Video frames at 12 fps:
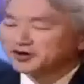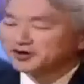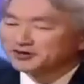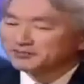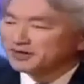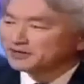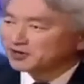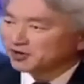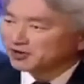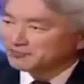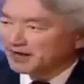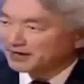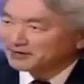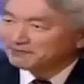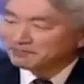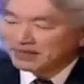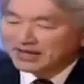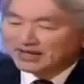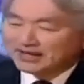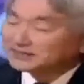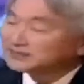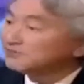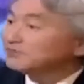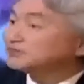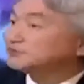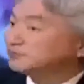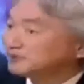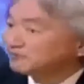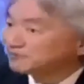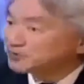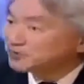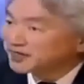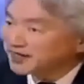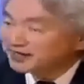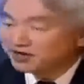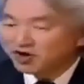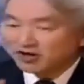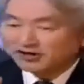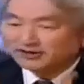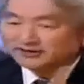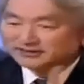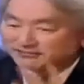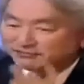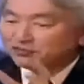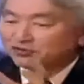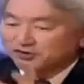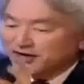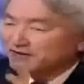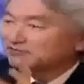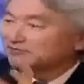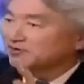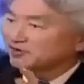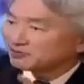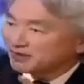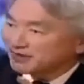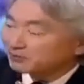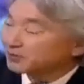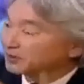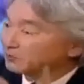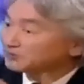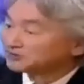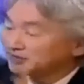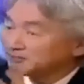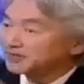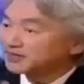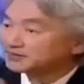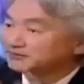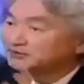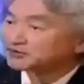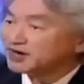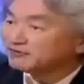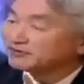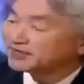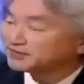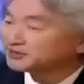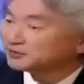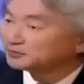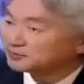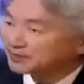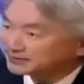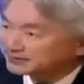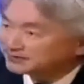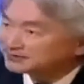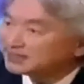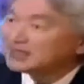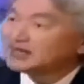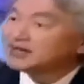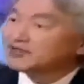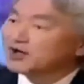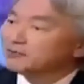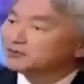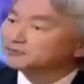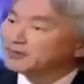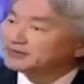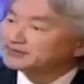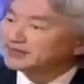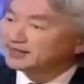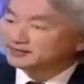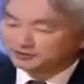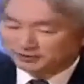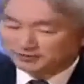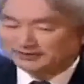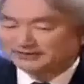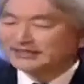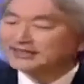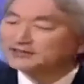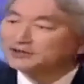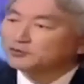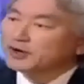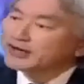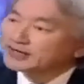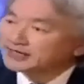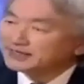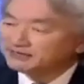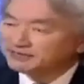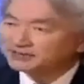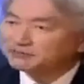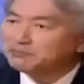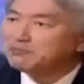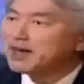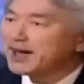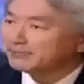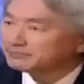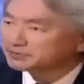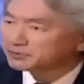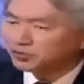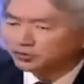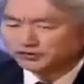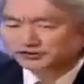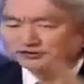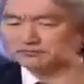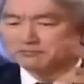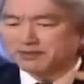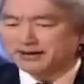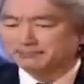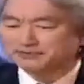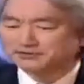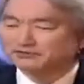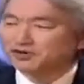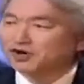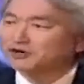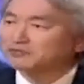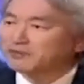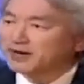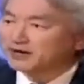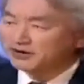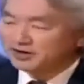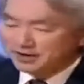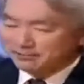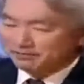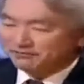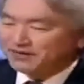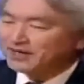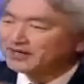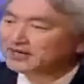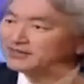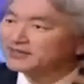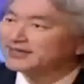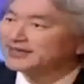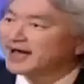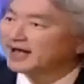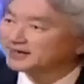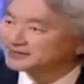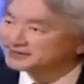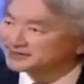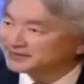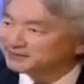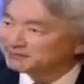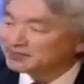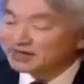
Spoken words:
talking about dark matter. It's invisible. You cannot photograph dark matter. We know it's there because of its gravitational presence. The Hubble Space Telescope has indirectly given us maps, gorgeous maps of dark matter pervading the galaxy.